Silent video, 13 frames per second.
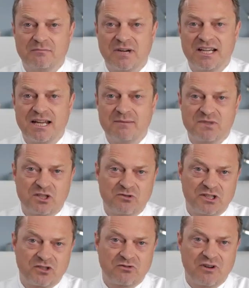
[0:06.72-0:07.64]
my name is
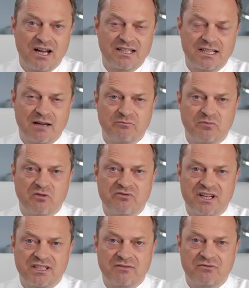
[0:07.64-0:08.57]
Christian Reich. I'm
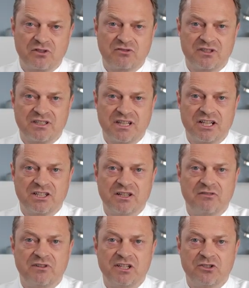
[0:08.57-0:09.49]
professor for
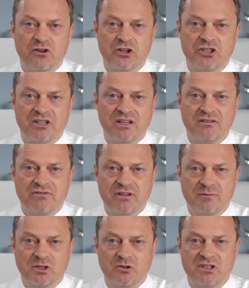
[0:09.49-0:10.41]
translational research in
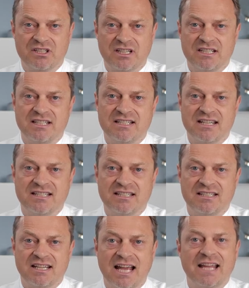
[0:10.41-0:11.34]
inflammatory skin
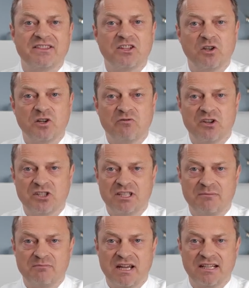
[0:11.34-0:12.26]
diseases at the
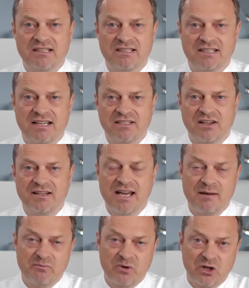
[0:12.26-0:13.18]
University Medical Center in
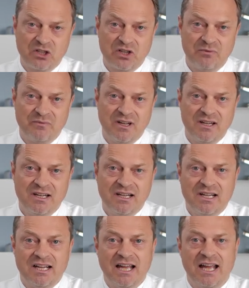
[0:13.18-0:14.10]
Hamburg.
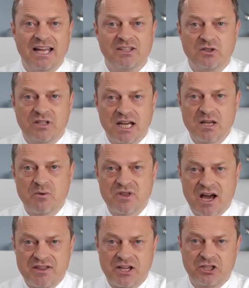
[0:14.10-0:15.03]
And together
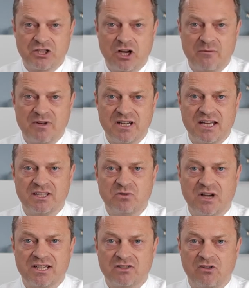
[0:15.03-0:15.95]
with other German and
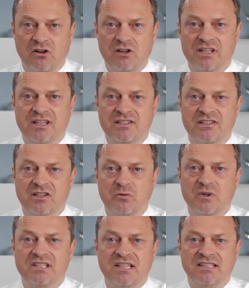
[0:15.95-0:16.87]
US colleagues,
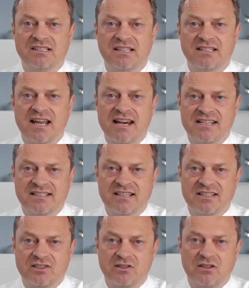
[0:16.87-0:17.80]
we did an
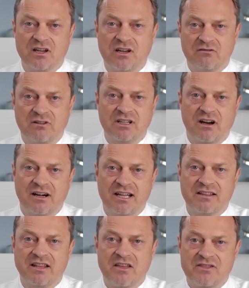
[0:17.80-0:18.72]
analysis
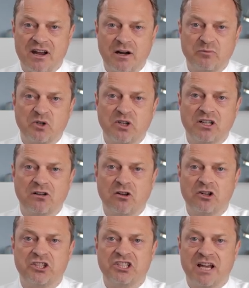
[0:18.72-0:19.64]
regarding the therapeutic
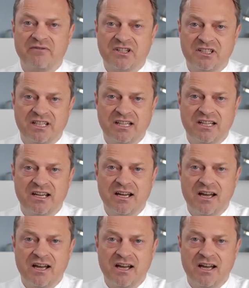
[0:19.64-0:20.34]
longevity,